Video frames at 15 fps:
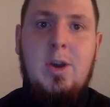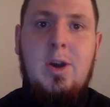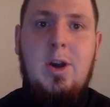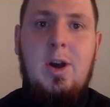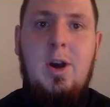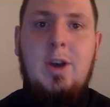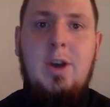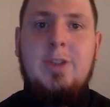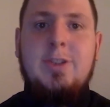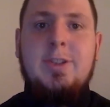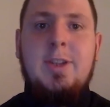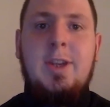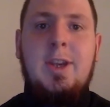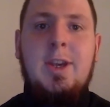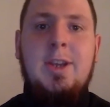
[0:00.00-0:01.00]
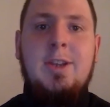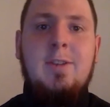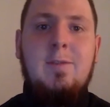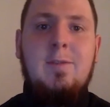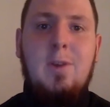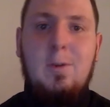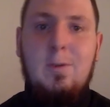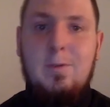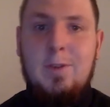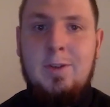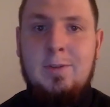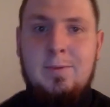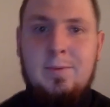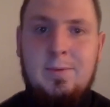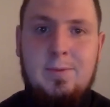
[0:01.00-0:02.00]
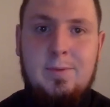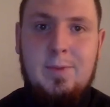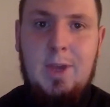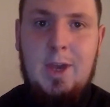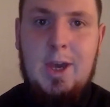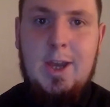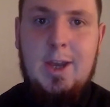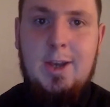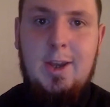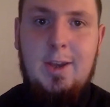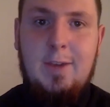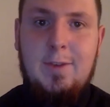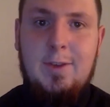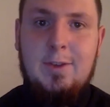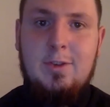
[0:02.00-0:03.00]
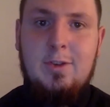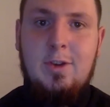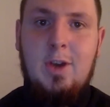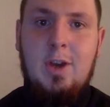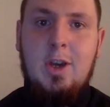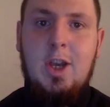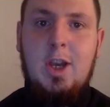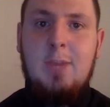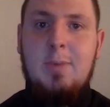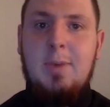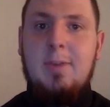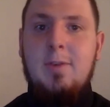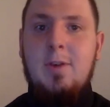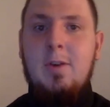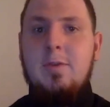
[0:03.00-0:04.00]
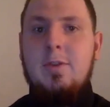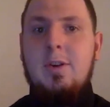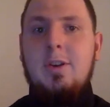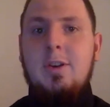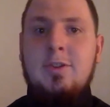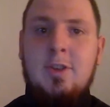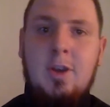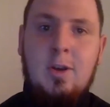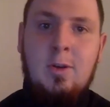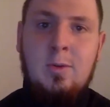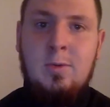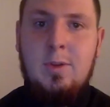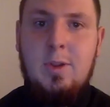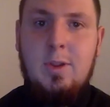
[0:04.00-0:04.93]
I see it as evolving, and if it's not going to be evolving on its own,